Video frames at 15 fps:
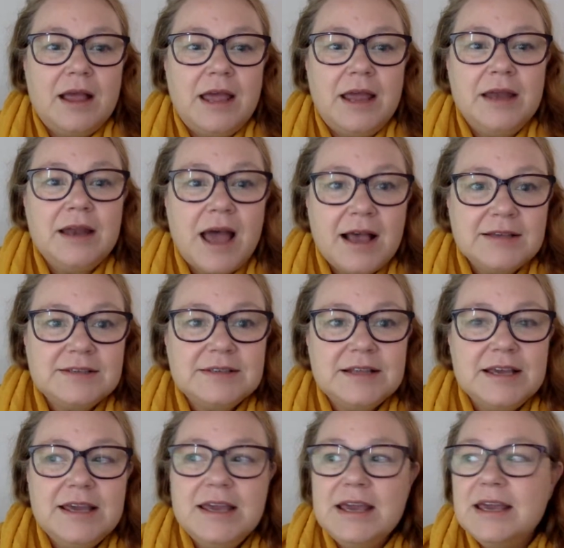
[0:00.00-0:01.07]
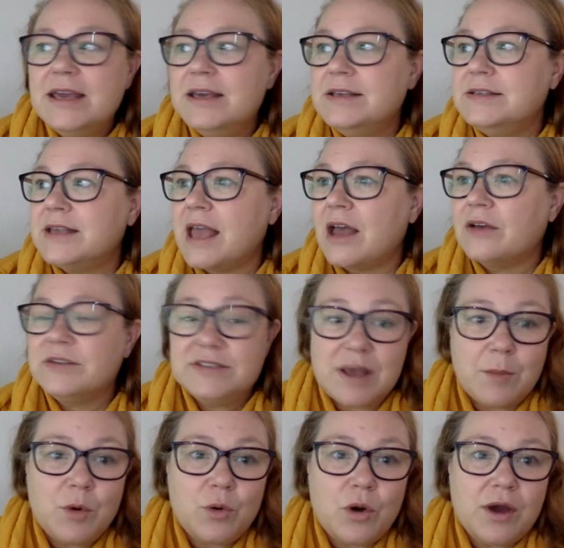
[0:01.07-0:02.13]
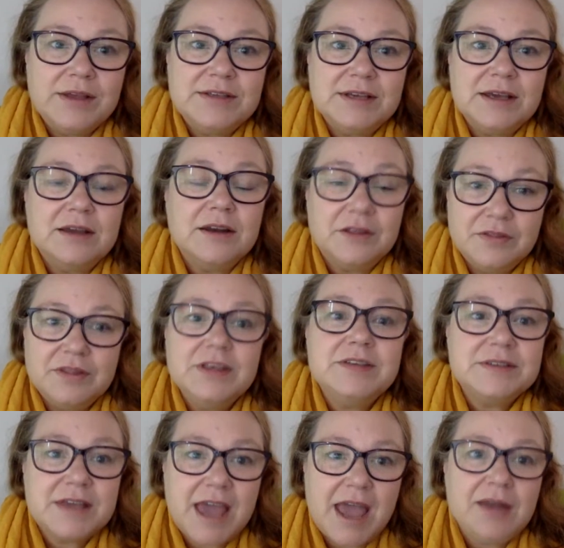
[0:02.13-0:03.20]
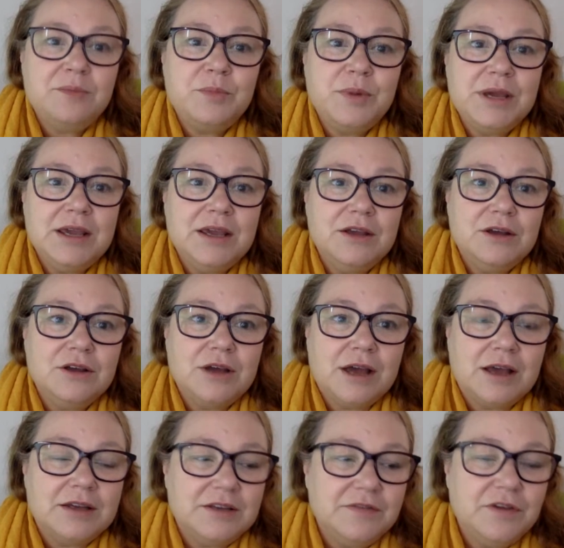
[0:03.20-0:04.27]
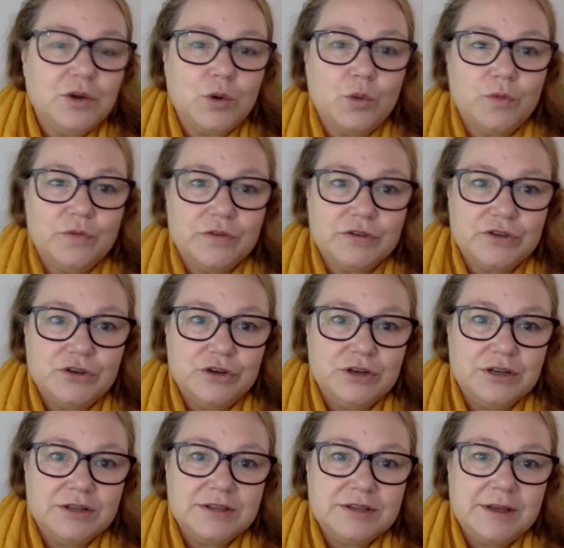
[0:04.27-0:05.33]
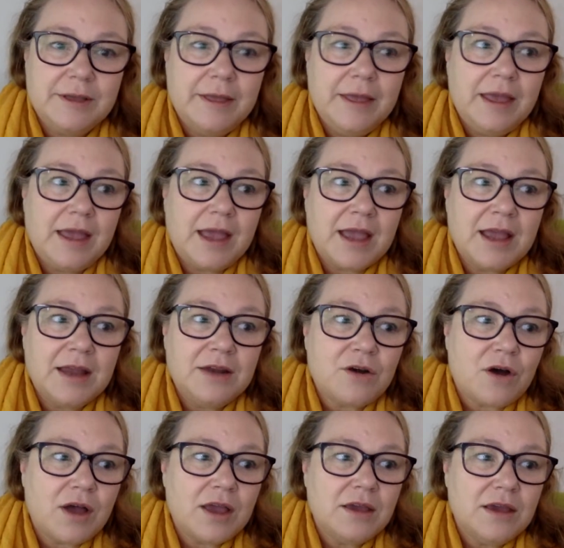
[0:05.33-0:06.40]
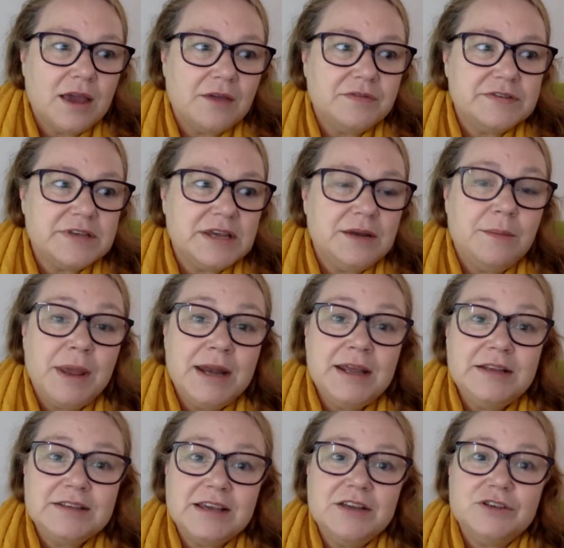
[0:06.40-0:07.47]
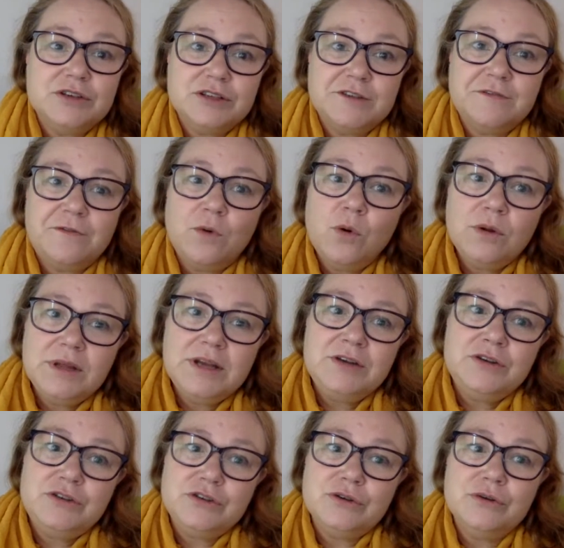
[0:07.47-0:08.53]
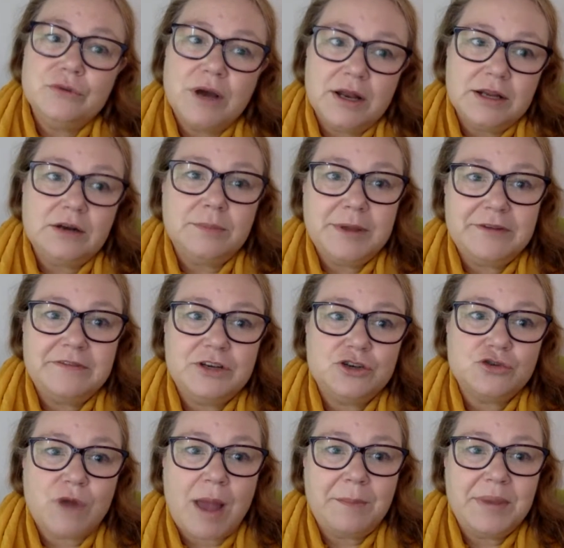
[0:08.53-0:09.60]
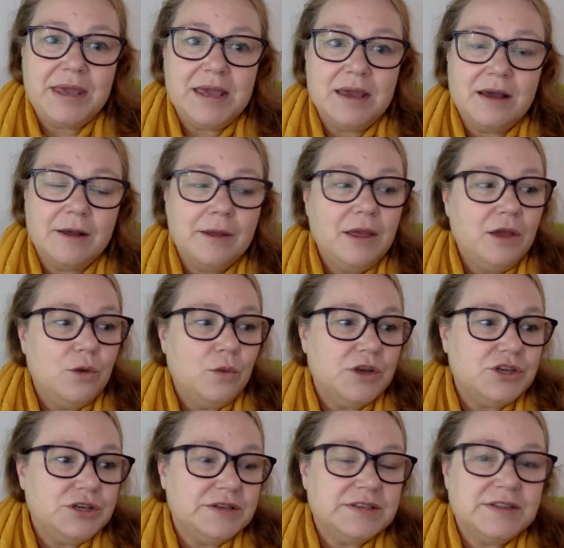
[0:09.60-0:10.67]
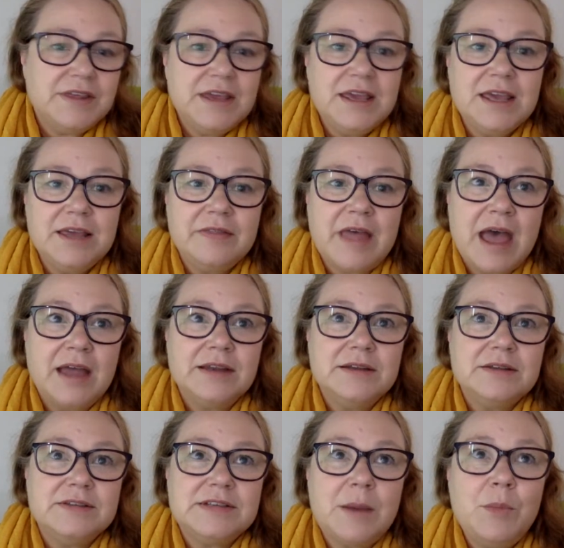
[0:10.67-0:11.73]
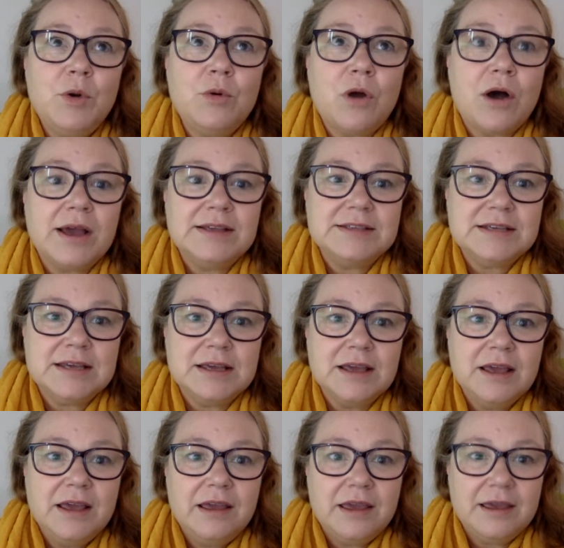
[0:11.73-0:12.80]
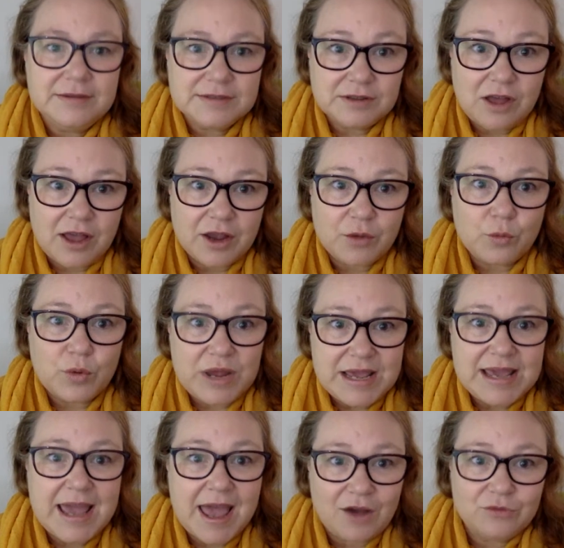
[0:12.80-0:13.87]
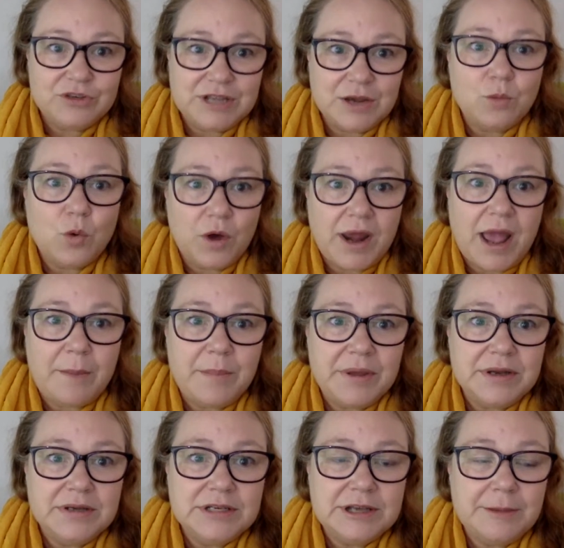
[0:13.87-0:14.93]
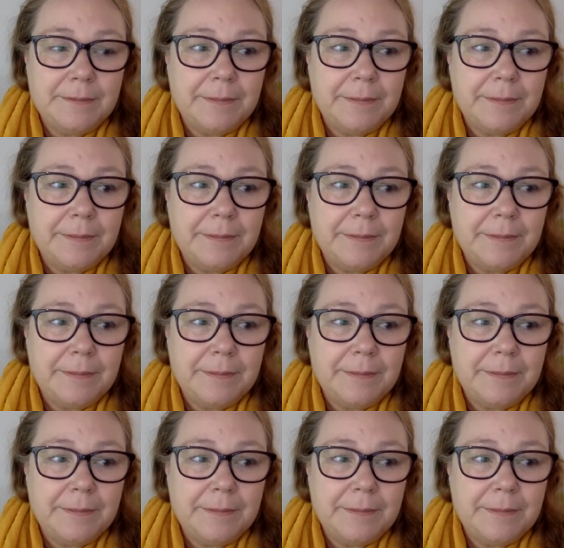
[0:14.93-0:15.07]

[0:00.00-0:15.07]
And lastly is our summarising. Now, this can be difficult for students. And I have seen many teachers fall into a little bit of a trap here, which is thinking that summarising is like recounting what happened.